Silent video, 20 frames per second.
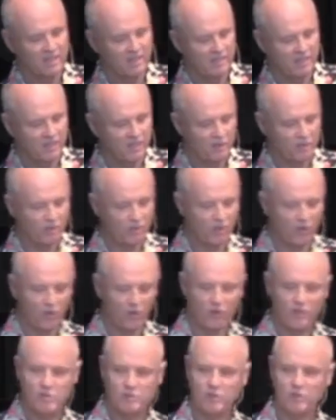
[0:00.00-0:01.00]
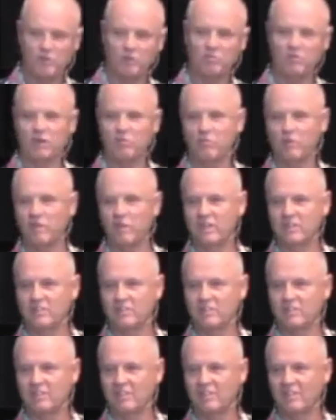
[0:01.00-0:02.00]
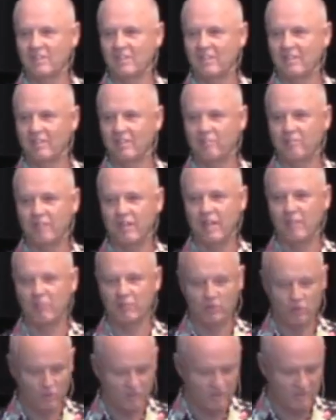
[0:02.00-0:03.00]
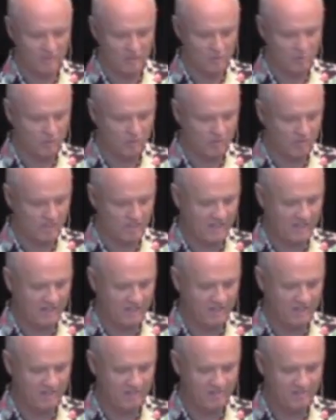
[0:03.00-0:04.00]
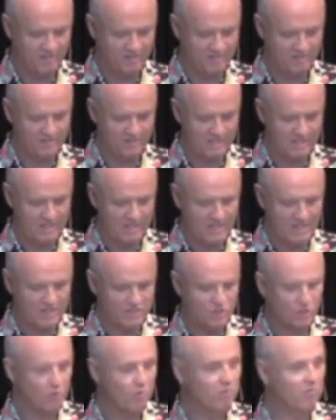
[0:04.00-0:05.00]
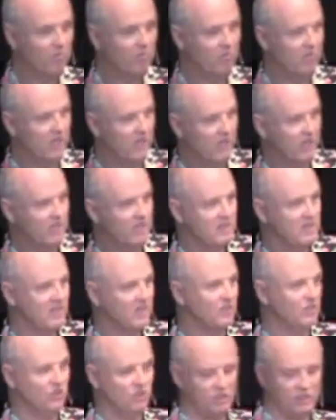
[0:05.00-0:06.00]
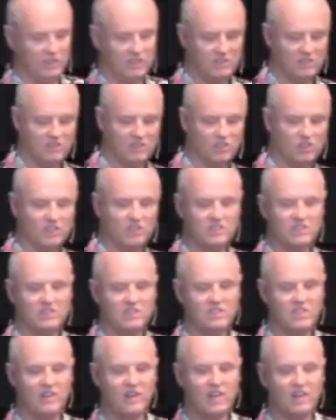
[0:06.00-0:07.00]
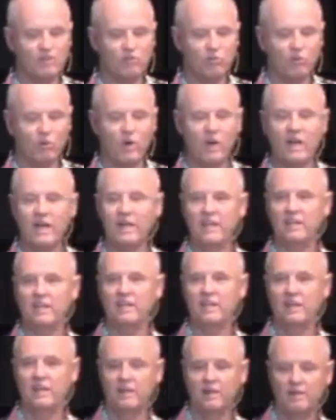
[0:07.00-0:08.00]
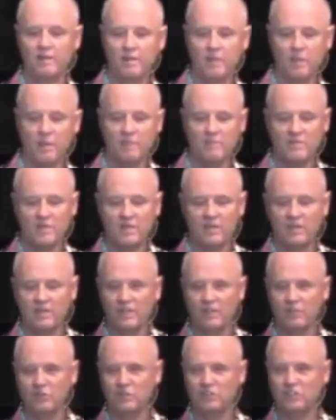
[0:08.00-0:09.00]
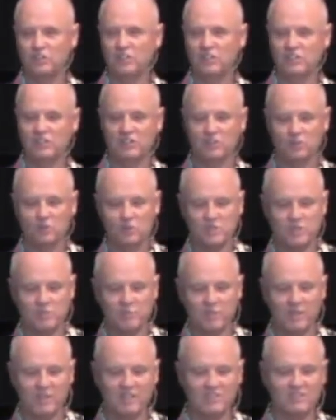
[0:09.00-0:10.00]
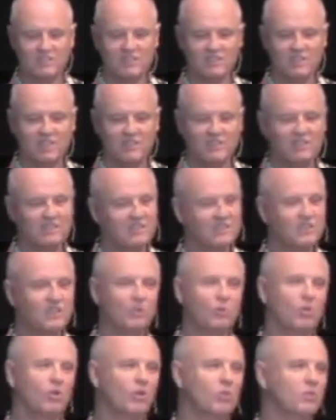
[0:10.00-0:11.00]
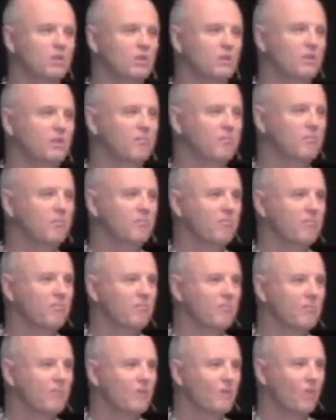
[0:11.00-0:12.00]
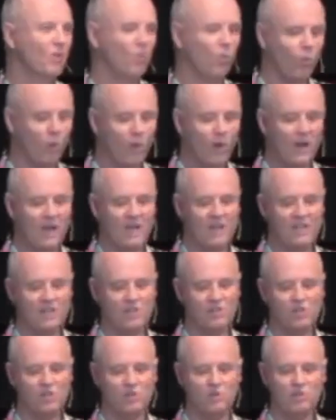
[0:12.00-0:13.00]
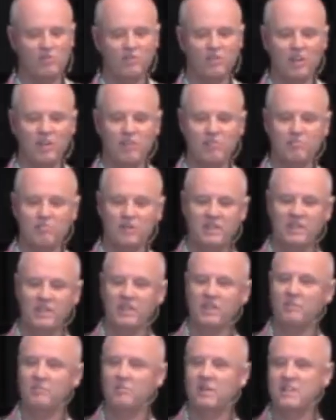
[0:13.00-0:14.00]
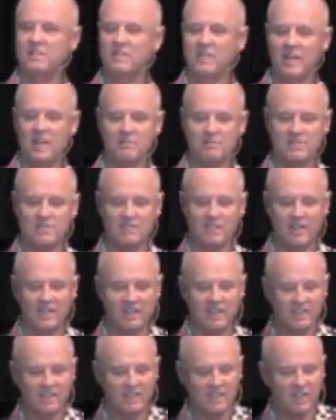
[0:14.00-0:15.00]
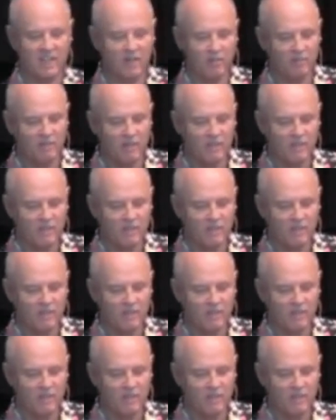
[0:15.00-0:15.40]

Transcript: they would always be remembered as the family who could not provide. And so Mary tells Jesus, Jesus, they're out of wine. In which Jesus responds, Dear woman, why do you involve me? My time has not yet come.